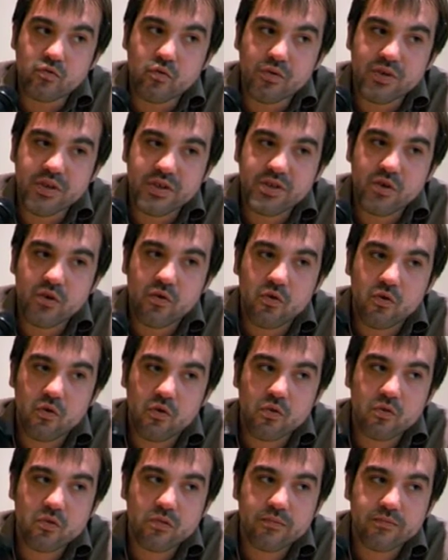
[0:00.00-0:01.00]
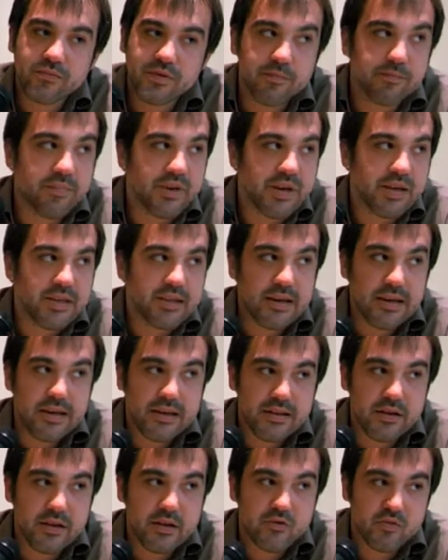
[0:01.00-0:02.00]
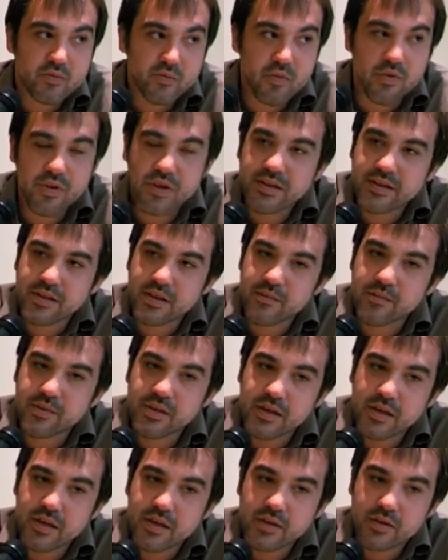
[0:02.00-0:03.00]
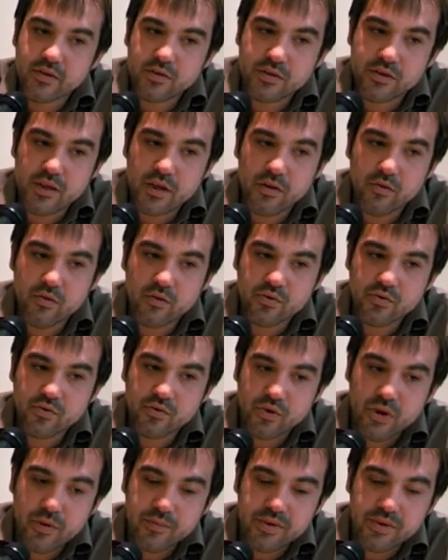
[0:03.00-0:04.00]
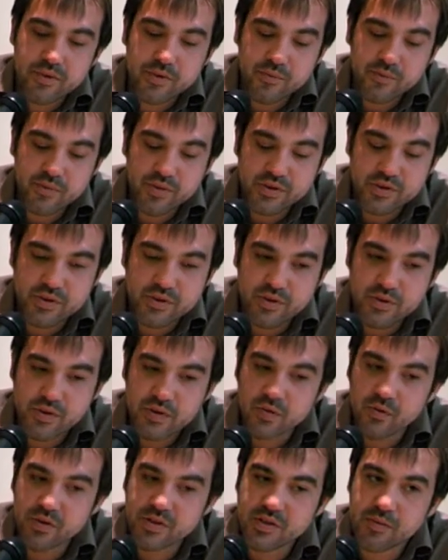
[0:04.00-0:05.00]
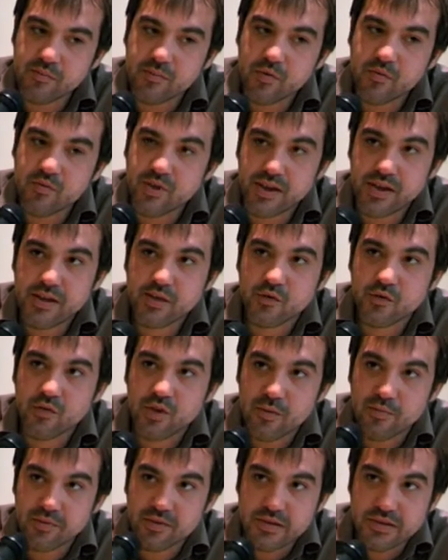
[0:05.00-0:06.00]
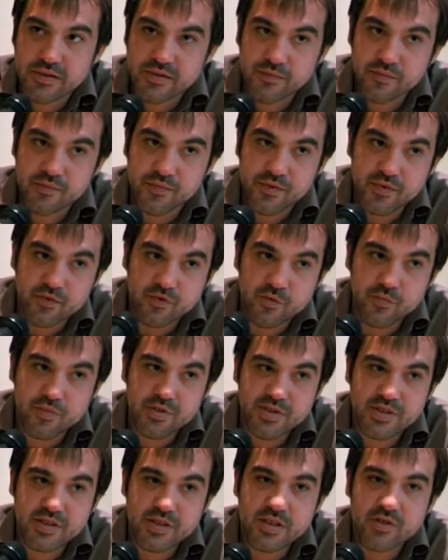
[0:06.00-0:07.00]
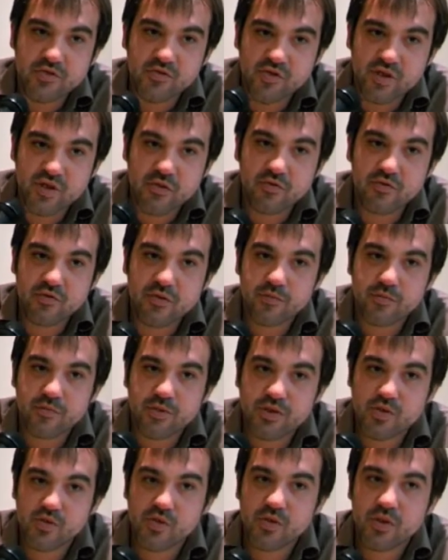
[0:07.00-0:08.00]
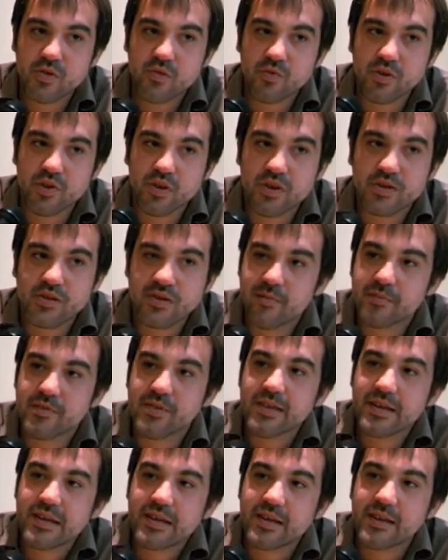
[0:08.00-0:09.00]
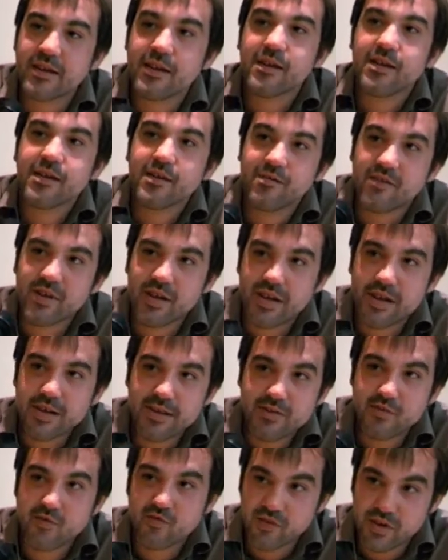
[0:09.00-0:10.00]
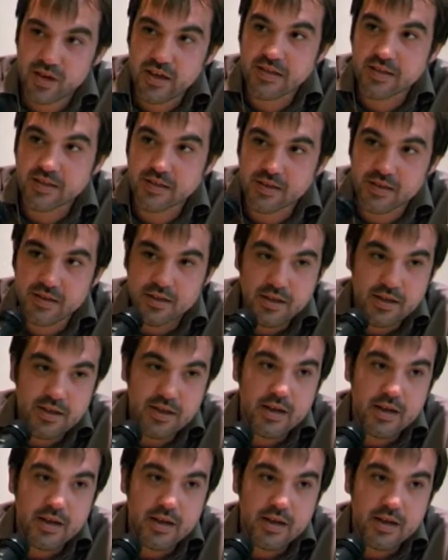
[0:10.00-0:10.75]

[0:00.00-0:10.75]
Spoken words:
There is a whole debate in literature, both academic and now also coming in the press in the US, about varieties of capitalism. In your presentation, I got the impression that we had something like varieties of crisis.